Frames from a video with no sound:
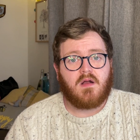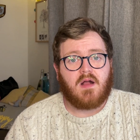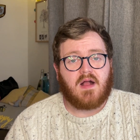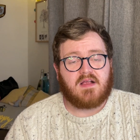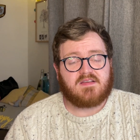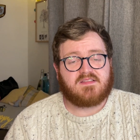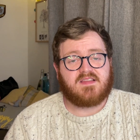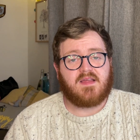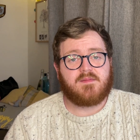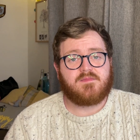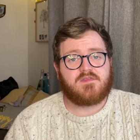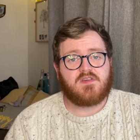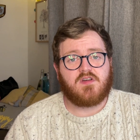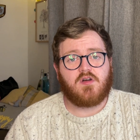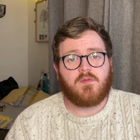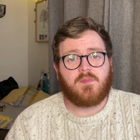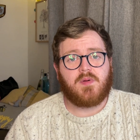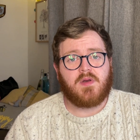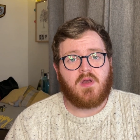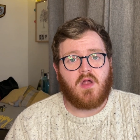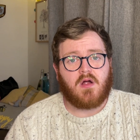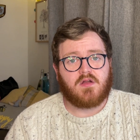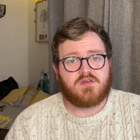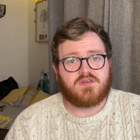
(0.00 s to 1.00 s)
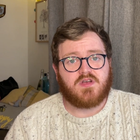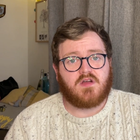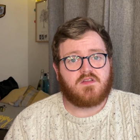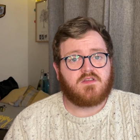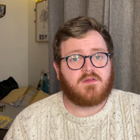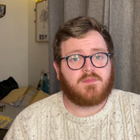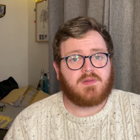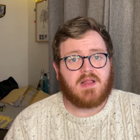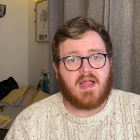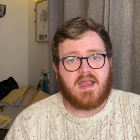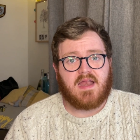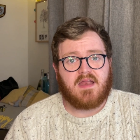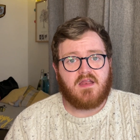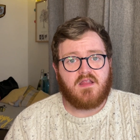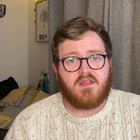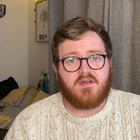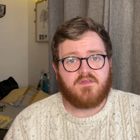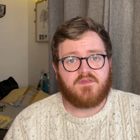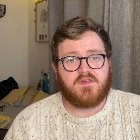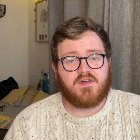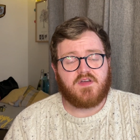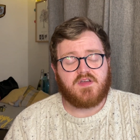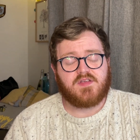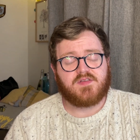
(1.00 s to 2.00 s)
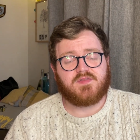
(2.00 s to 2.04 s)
I stepped it up a notch on the planning of the first